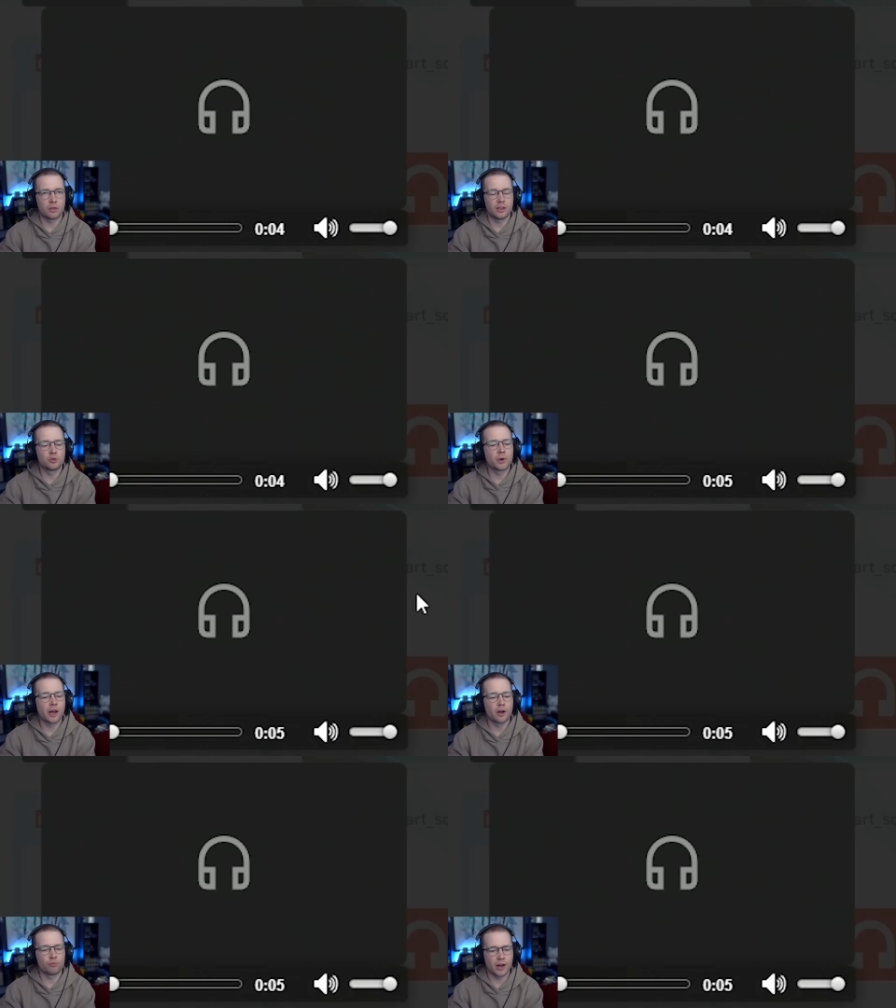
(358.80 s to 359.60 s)
This is when
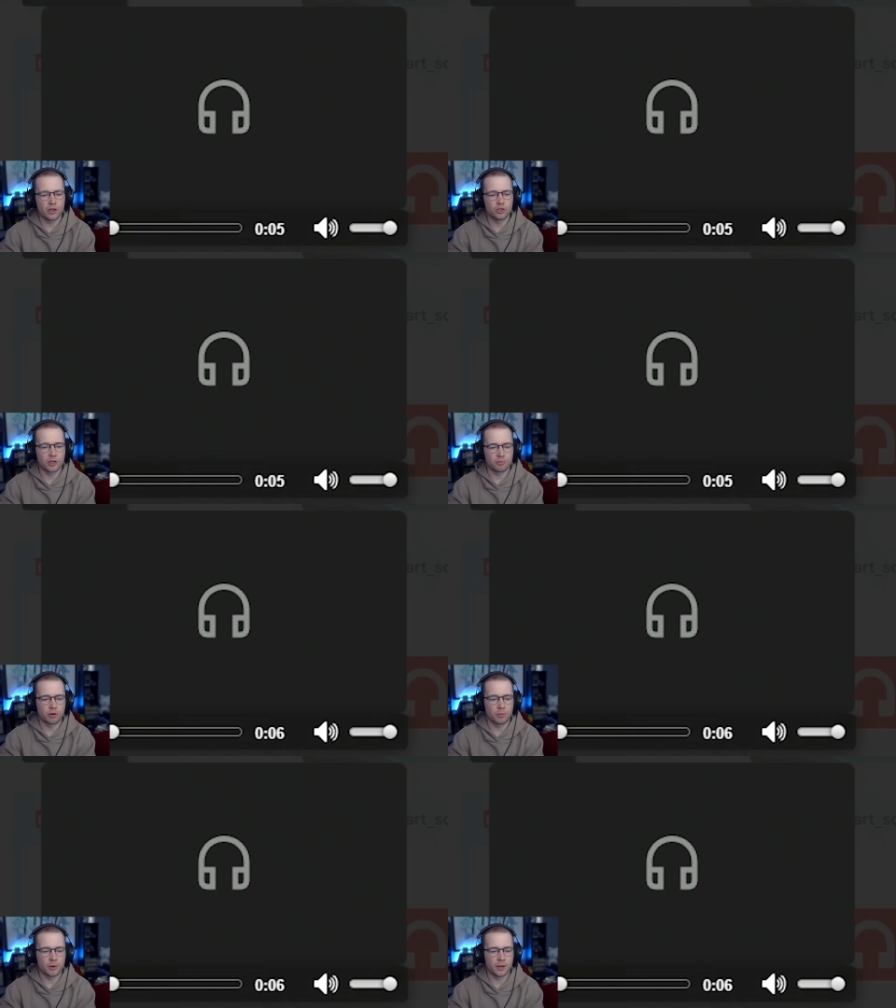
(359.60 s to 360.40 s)
I arranged it
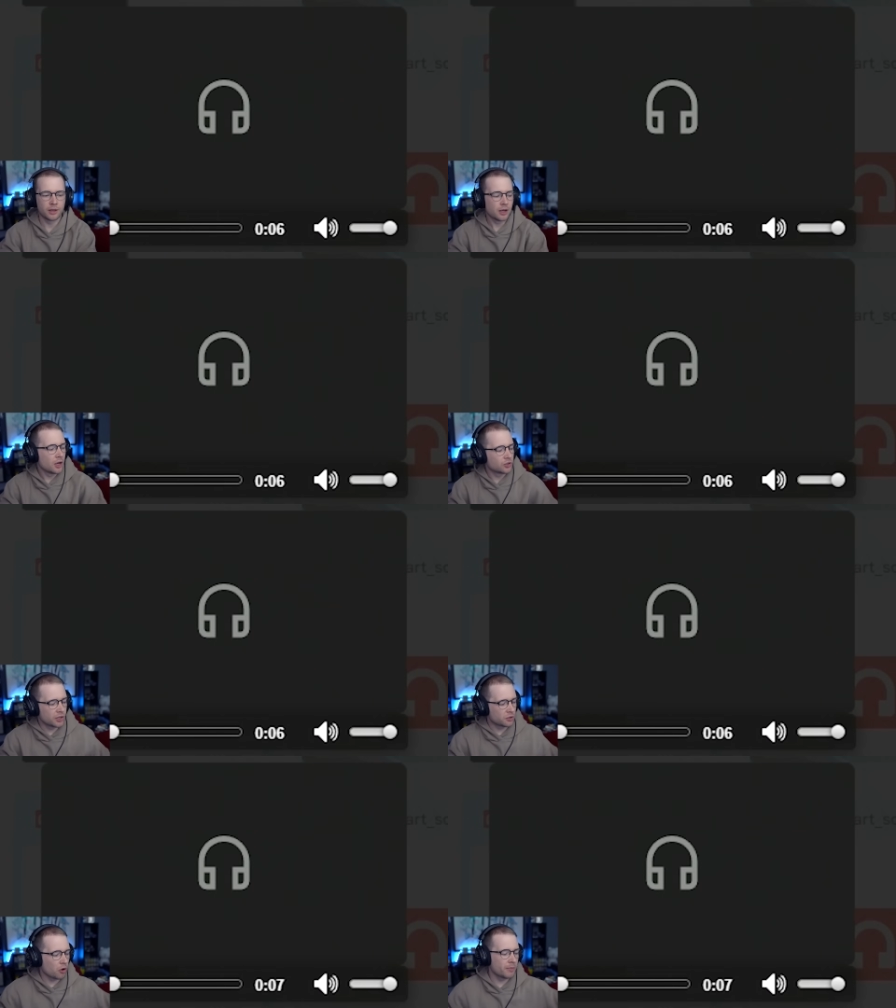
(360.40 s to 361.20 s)
properly. So
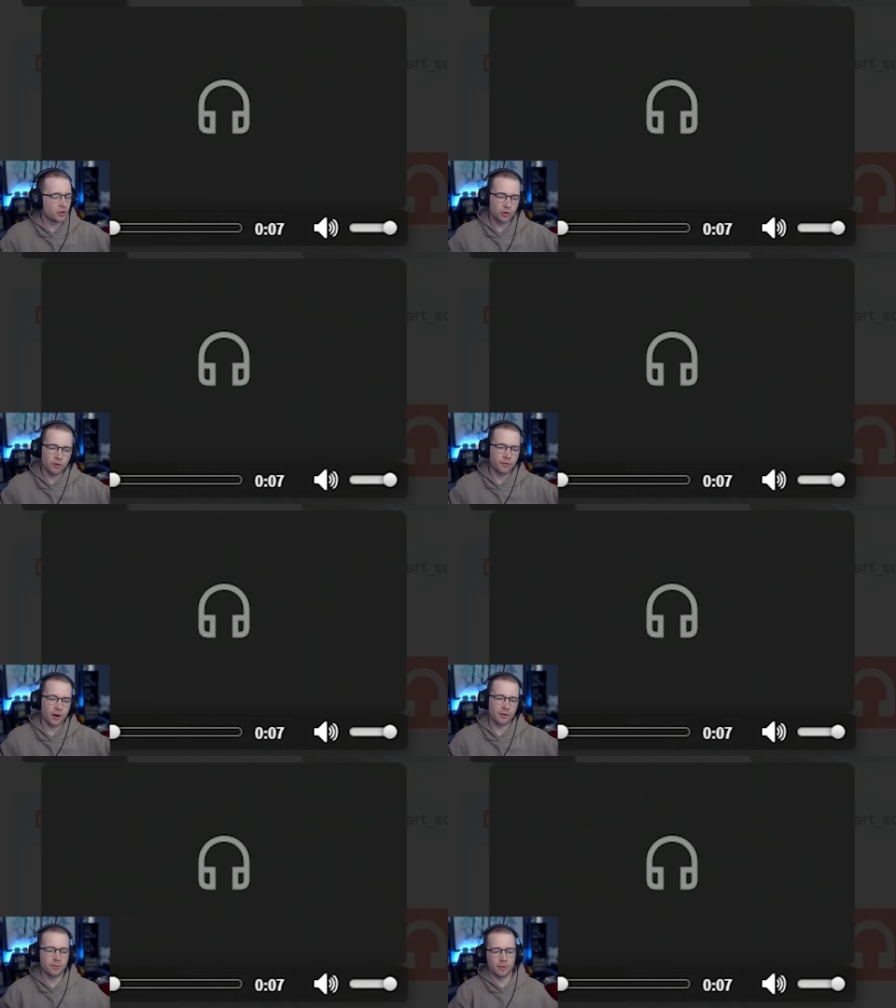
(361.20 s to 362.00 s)
this won't be too
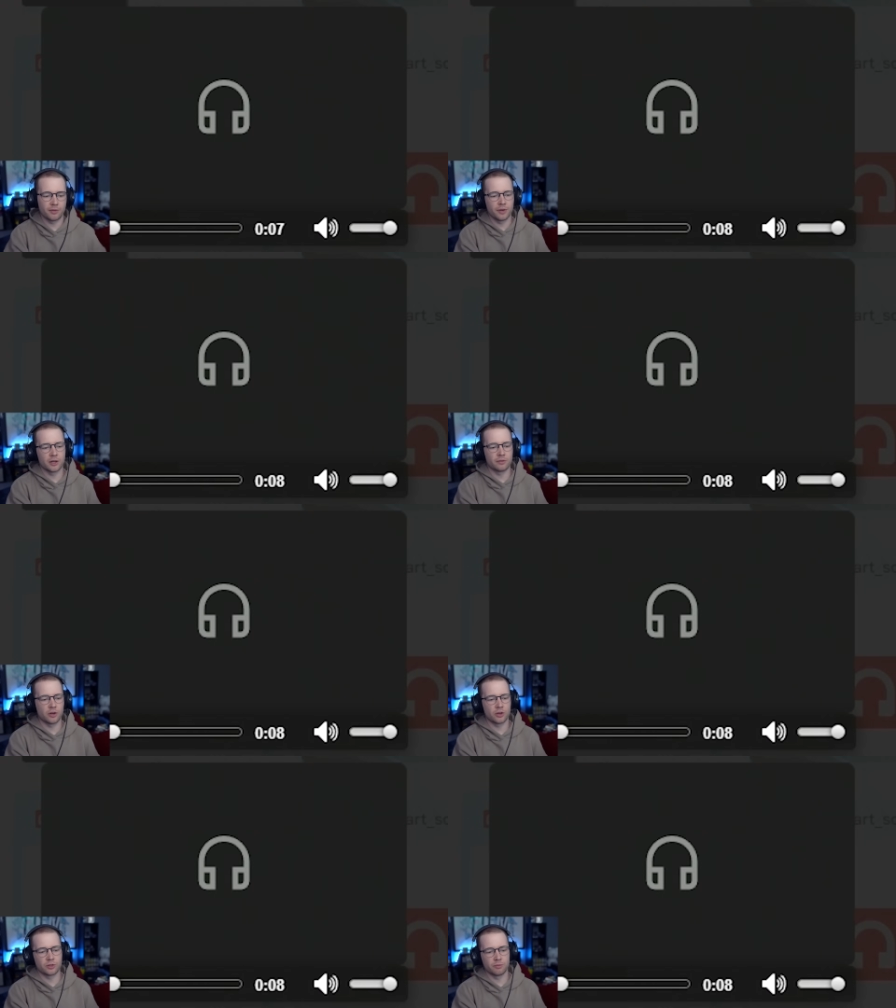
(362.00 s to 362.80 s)
far from the finished
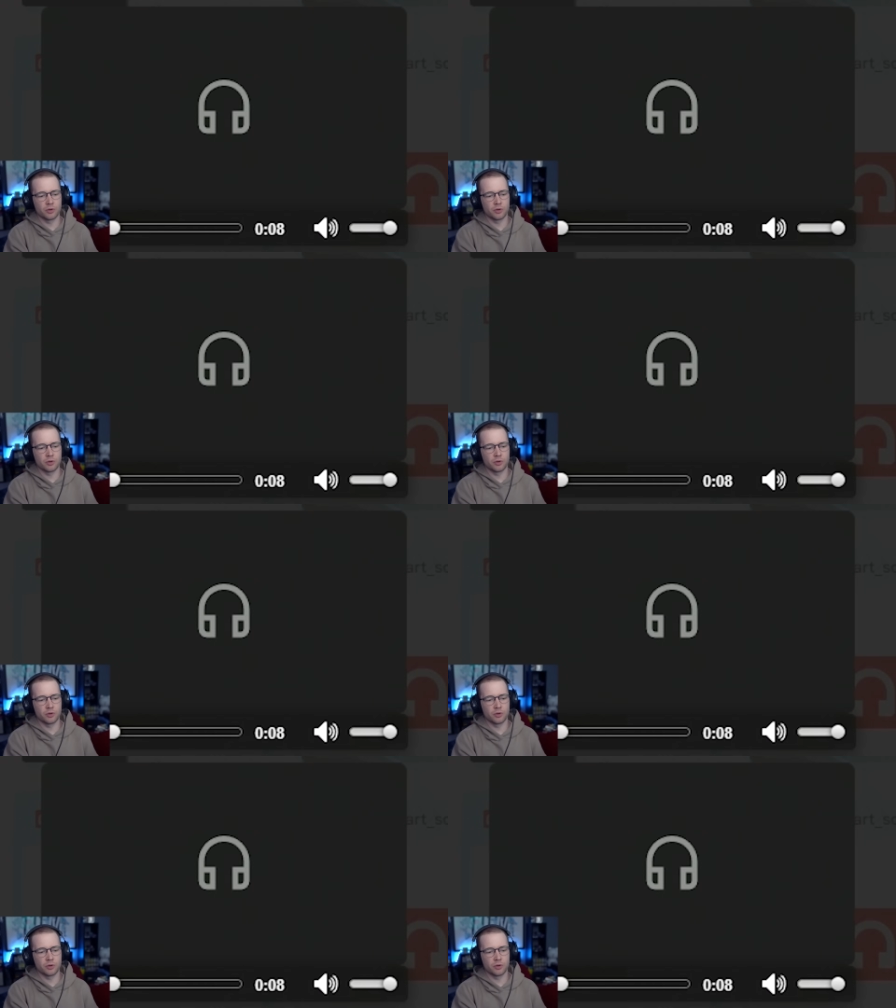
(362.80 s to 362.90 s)
version,